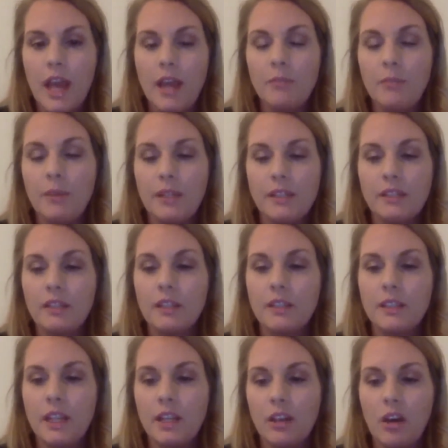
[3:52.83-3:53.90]
and basically
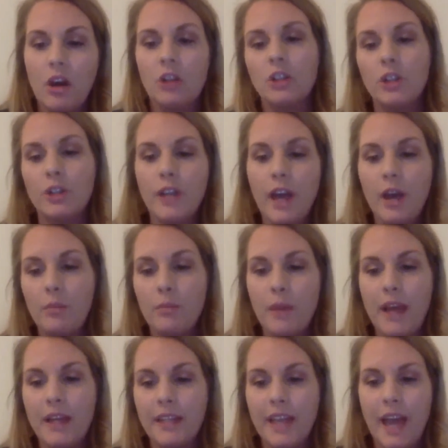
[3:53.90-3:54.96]
said, "Oh, look how
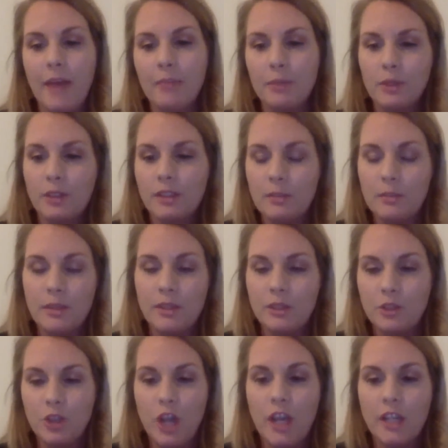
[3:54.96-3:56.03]
bad capitalism is
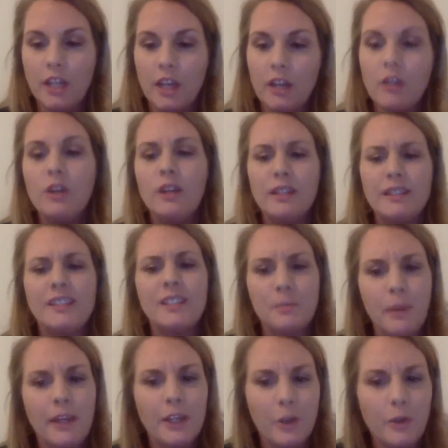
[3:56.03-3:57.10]
in China,"
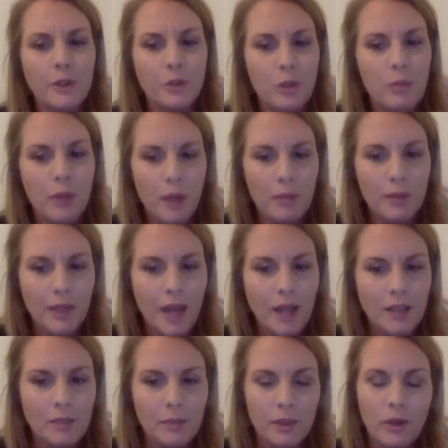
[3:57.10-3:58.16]
despite going to a public
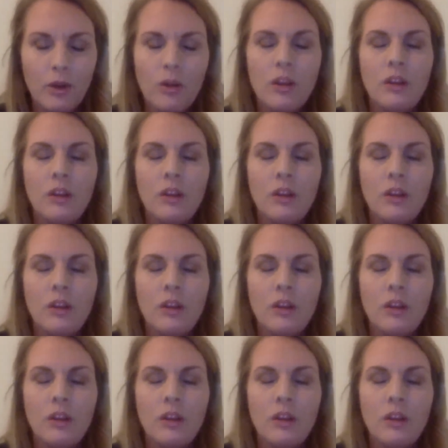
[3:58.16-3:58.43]
hospital.